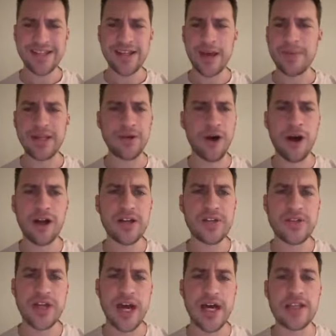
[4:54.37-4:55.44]
I mean,
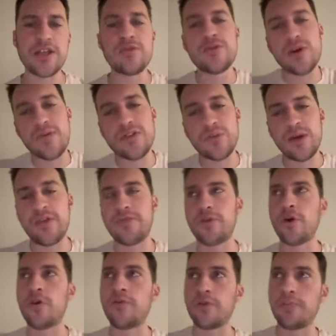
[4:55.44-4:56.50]
RSI, you do have to wait for
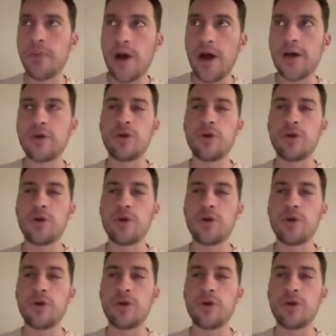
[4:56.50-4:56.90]
overbought